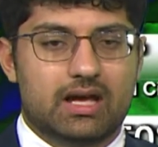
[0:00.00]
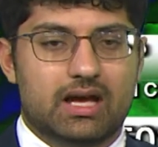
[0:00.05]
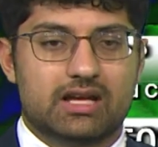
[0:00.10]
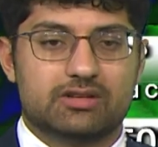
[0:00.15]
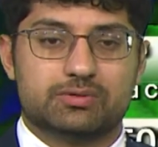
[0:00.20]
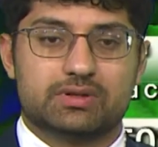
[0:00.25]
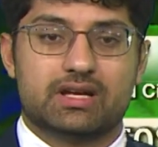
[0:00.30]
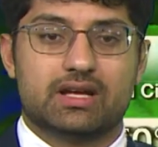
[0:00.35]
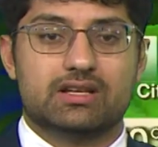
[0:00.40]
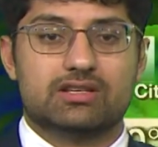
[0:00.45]

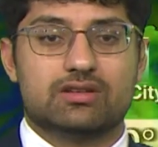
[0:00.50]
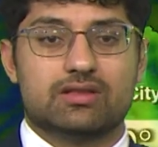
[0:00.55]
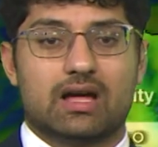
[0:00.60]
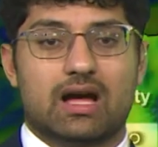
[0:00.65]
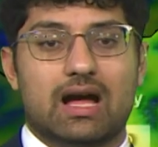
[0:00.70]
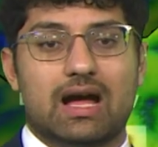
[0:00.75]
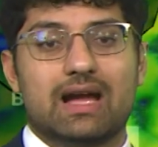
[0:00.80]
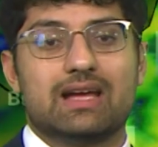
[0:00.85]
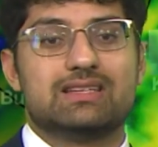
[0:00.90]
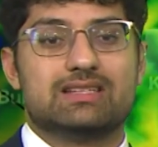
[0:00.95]
As we get into the
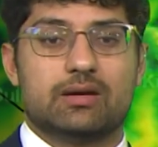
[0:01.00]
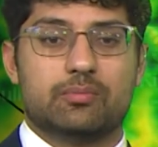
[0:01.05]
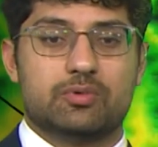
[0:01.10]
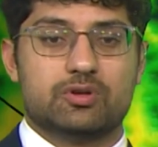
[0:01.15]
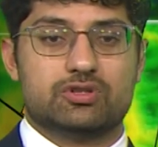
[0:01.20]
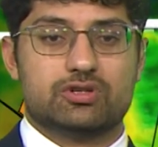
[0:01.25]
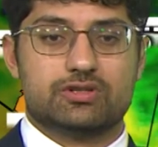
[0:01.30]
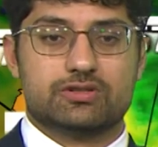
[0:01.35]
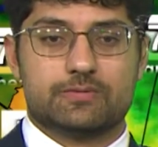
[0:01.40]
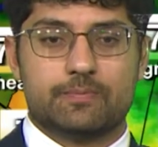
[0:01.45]
high
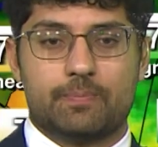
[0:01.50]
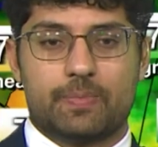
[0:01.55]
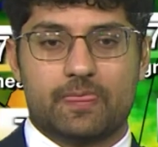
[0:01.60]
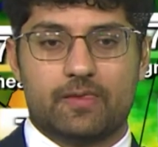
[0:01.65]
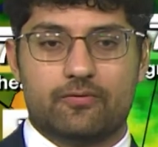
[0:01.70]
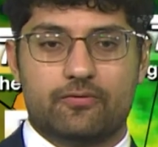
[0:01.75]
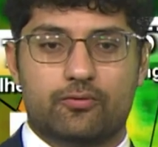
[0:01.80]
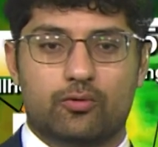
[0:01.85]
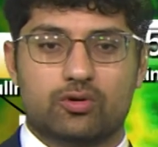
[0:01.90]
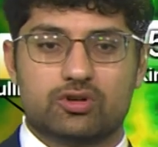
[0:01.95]
temperatures
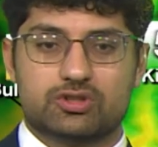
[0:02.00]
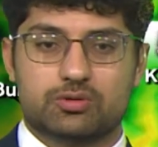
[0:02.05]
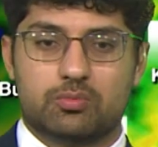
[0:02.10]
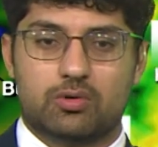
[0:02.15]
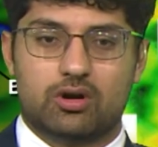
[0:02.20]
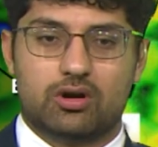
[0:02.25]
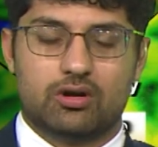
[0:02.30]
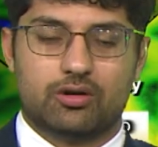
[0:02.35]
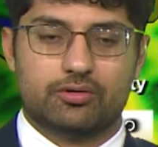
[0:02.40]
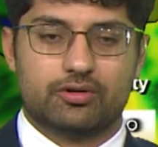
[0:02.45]
for
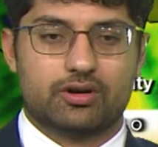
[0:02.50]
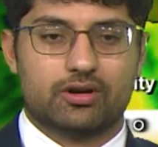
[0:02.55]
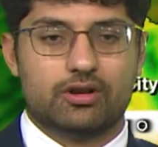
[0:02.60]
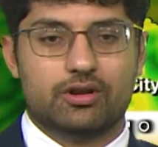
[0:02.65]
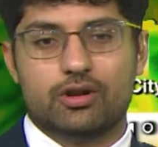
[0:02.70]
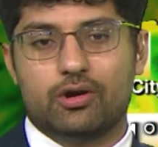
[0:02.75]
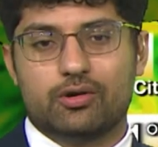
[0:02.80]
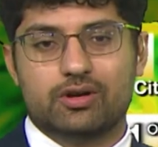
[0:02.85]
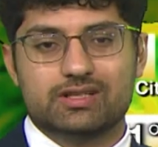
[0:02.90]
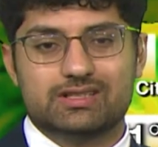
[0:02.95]
tomorrow, you're going to
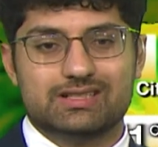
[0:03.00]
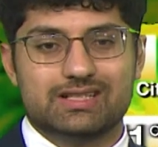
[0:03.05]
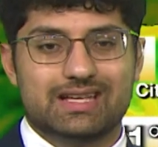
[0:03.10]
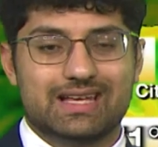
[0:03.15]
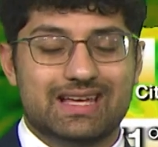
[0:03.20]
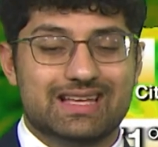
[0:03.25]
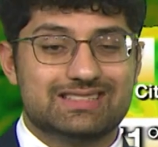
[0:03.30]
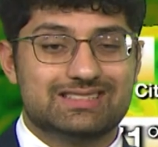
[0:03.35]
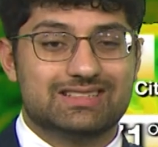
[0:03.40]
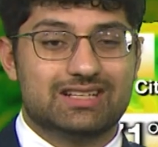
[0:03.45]
notice it
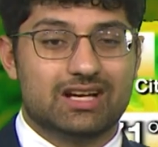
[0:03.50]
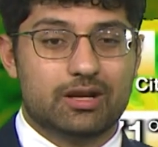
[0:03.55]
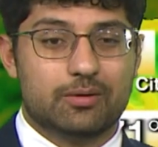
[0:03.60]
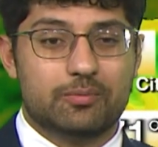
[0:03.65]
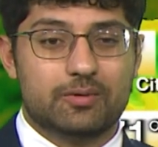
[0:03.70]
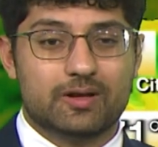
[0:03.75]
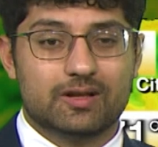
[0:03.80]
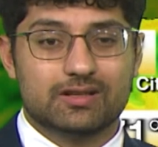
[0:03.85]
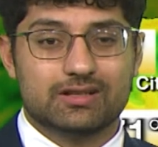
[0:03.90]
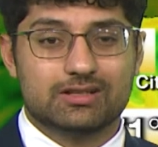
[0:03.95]
is going to
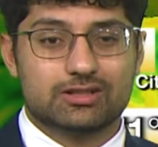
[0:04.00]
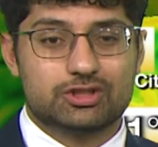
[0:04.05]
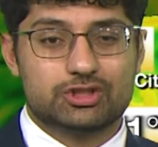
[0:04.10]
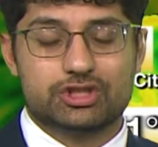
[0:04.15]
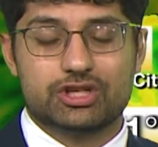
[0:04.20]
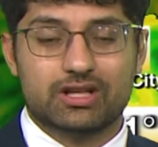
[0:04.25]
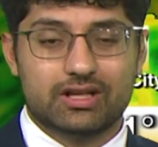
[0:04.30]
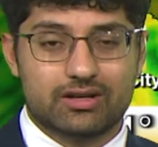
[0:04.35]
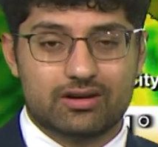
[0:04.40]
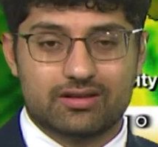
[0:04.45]
be a little
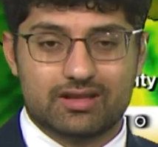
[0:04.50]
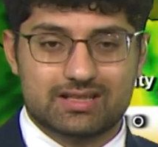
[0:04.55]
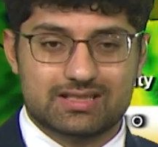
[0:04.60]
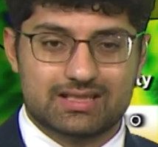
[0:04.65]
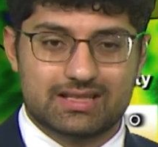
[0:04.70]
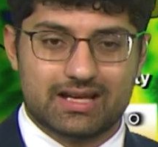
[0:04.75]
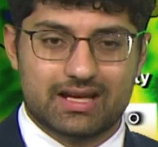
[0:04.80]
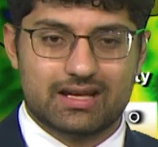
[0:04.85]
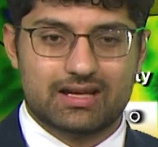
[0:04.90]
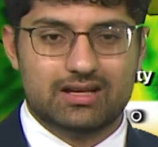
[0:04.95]
chillier than
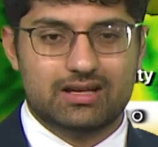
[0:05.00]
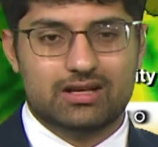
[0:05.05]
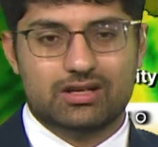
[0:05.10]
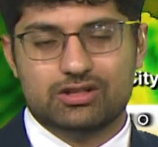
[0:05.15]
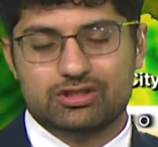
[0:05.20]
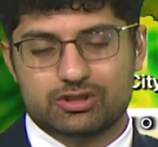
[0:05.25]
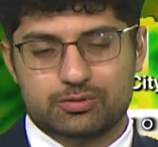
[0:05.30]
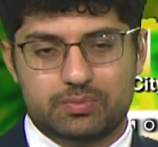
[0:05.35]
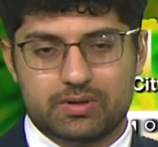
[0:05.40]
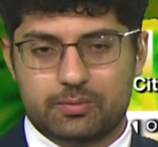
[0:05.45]
today.
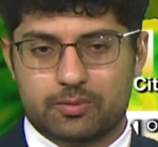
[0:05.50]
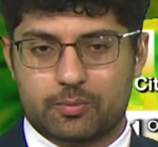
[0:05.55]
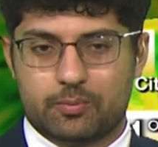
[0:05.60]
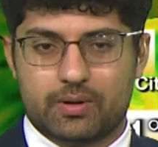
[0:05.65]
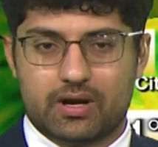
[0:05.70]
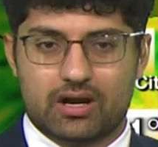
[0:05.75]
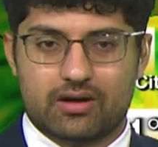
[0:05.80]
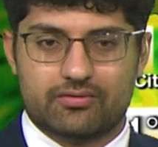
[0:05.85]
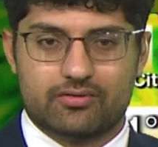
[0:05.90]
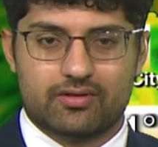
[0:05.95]
Just be
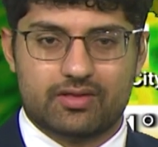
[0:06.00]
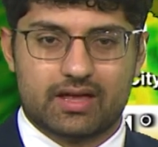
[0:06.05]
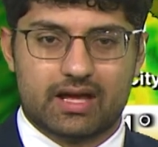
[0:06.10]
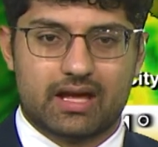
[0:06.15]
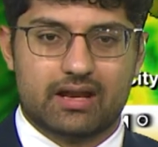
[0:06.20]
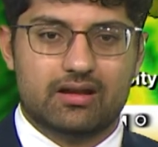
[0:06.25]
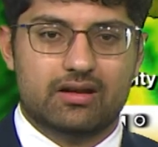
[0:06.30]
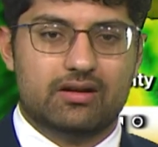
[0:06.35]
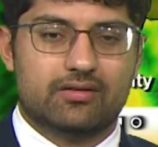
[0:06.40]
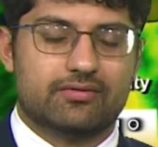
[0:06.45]
prepared for
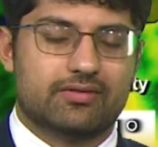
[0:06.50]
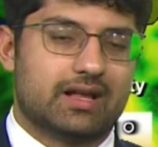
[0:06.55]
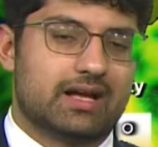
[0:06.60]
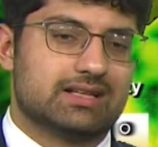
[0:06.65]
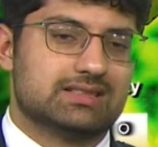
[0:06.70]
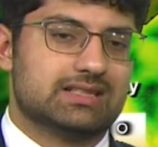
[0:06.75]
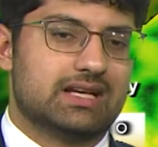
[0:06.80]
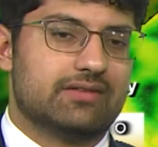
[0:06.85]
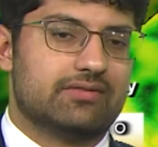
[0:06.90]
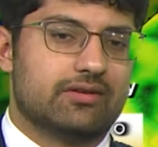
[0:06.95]
that.
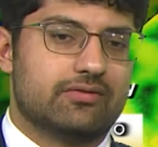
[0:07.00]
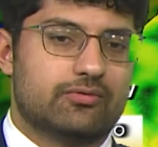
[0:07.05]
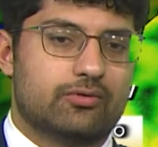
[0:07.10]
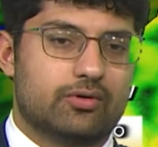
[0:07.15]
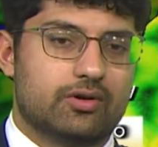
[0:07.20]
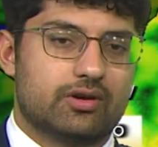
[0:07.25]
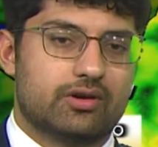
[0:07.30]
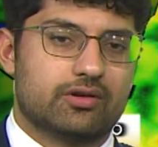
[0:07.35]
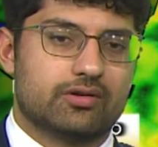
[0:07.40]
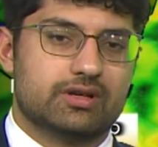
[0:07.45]
Flagstaff at
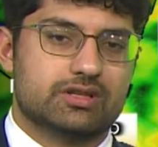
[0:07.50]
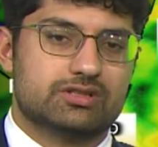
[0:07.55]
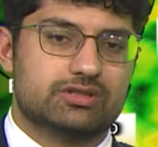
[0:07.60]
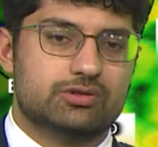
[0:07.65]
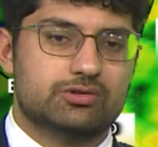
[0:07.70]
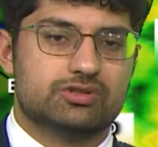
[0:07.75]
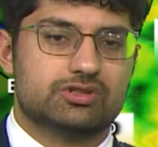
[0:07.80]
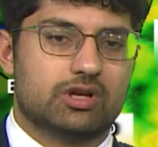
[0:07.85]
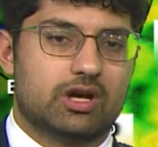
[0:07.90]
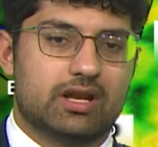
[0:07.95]
40 degrees,
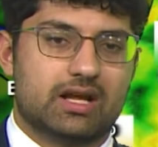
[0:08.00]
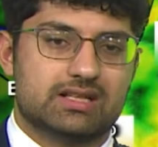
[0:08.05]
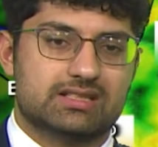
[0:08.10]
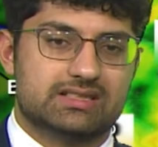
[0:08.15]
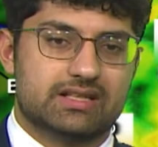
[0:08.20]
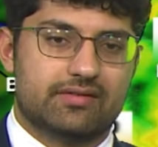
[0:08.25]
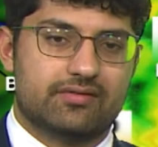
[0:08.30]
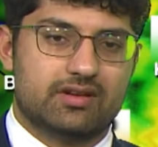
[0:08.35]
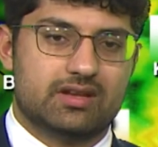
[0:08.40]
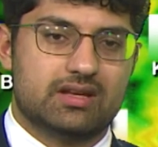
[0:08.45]
Tucson at
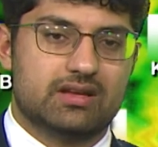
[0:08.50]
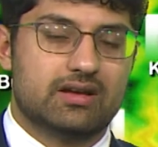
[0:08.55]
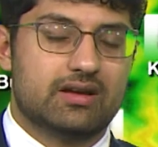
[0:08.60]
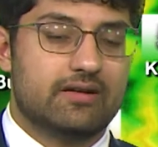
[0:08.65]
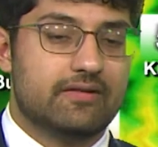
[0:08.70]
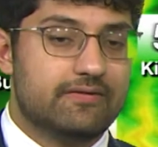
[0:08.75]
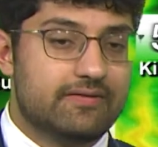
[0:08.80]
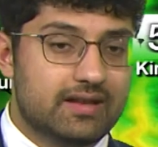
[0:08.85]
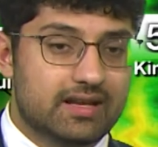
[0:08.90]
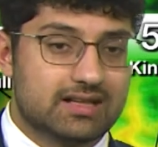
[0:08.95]
70,
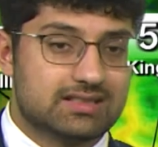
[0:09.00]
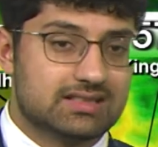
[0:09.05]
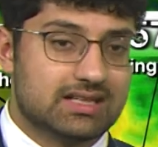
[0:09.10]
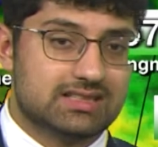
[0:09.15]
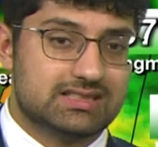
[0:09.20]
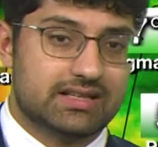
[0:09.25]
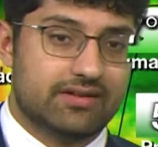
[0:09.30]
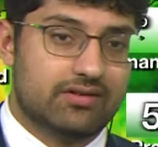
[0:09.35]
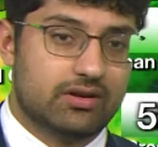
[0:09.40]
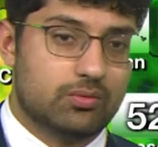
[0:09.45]
Phoenix
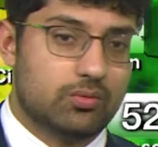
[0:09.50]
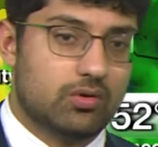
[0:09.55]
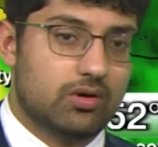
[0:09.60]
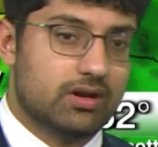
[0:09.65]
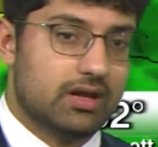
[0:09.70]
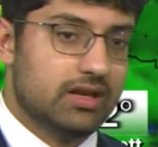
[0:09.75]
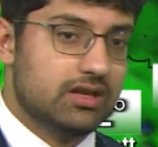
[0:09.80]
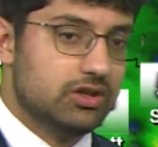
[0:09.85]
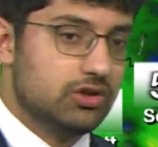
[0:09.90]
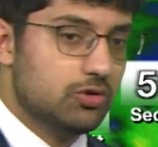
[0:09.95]
at
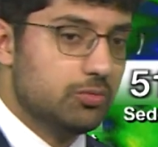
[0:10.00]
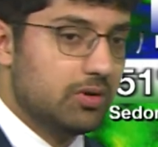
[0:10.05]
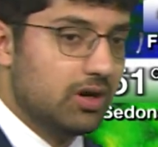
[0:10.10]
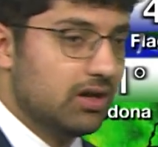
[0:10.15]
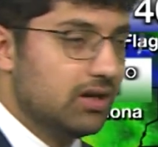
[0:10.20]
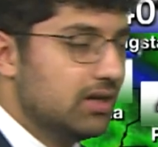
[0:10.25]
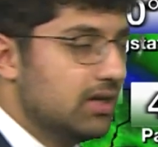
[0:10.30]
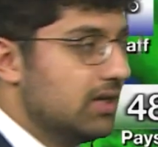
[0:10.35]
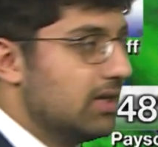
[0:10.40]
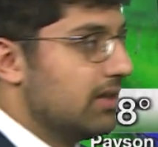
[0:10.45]
71, and
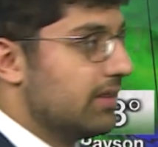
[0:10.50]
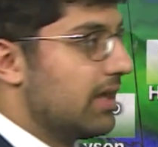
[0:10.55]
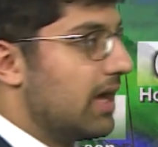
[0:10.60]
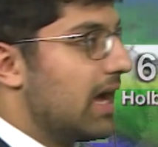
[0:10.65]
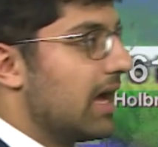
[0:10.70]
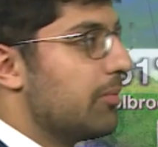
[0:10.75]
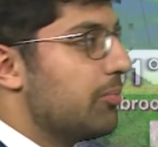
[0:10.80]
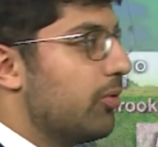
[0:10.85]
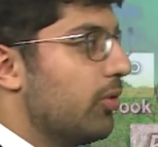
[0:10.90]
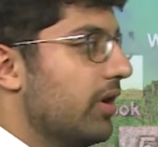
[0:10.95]
Yuma, the
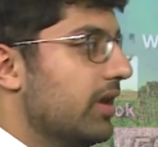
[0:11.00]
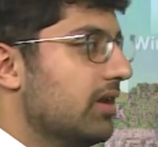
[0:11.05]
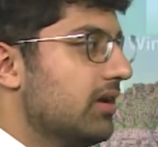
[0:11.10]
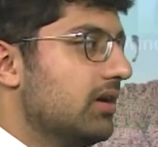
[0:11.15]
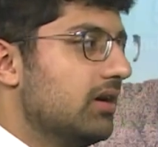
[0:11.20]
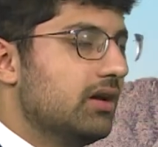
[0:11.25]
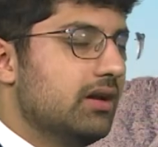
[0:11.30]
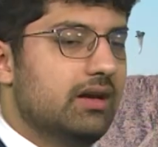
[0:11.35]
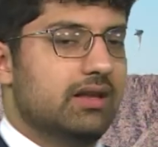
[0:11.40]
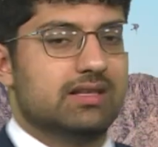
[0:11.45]
high point
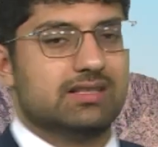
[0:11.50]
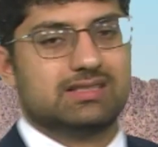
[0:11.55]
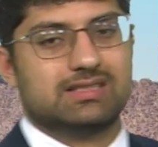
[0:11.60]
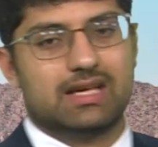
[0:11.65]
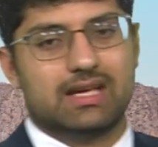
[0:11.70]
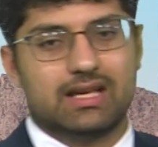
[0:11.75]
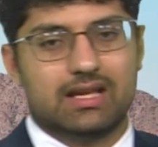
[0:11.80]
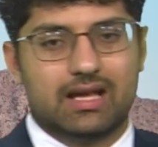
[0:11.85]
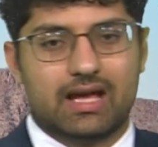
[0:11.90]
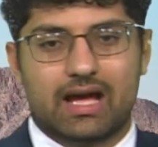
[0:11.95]
in the
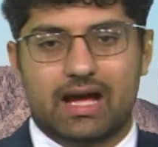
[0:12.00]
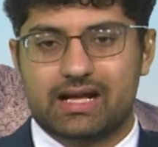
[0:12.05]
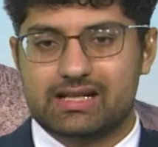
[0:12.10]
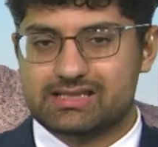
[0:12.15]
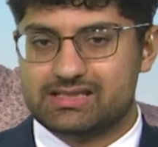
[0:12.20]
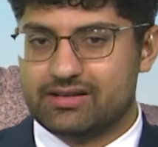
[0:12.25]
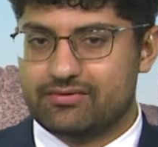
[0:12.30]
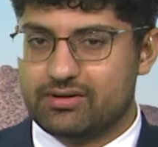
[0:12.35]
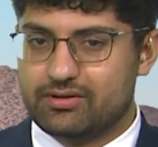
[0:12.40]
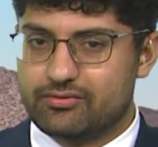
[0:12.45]
state,
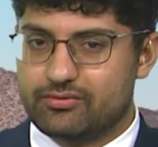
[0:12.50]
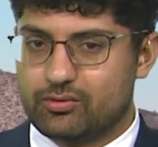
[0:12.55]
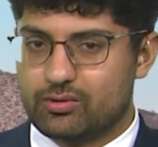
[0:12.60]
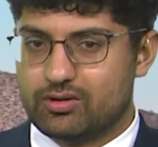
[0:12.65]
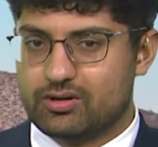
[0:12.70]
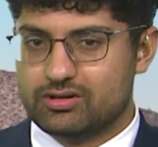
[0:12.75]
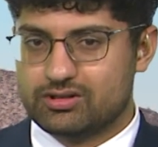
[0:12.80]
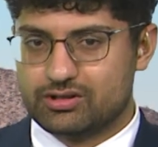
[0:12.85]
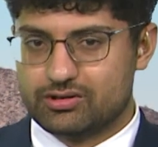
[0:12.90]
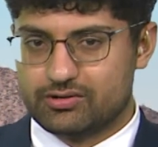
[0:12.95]
at
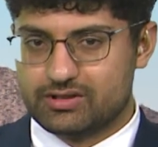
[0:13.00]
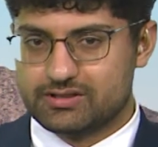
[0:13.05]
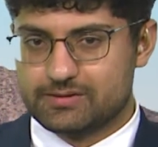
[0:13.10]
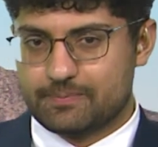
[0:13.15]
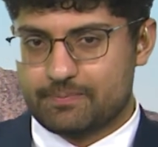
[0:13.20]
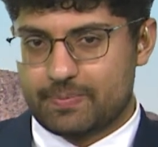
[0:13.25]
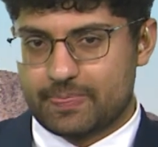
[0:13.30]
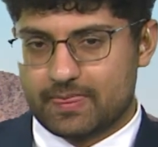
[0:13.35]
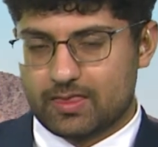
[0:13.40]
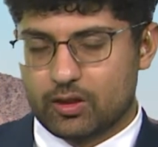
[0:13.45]
74 degrees.
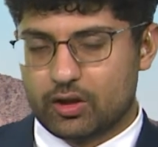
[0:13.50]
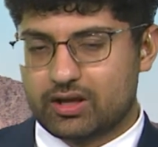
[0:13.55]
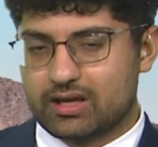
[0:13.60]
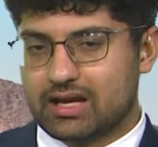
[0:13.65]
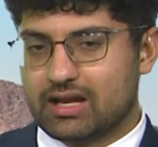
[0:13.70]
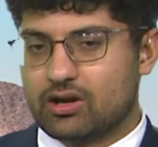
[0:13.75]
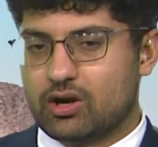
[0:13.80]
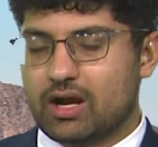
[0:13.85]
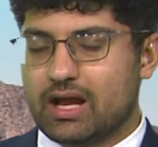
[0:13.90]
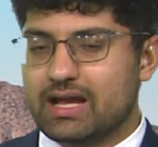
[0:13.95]
Looking
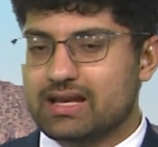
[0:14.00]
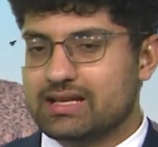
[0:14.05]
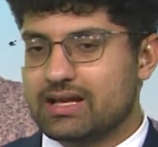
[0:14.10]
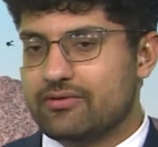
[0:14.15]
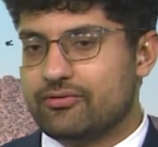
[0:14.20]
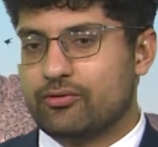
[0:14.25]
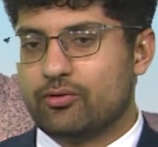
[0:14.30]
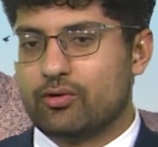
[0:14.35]
at our eight day